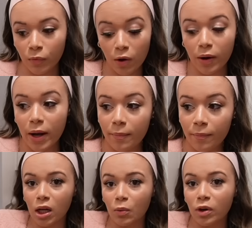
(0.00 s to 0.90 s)
Okay.
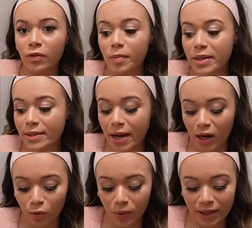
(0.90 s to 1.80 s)
I wonder if he'll be
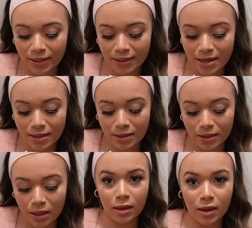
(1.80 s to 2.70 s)
scared when he
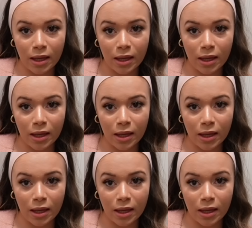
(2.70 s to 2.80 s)
sees the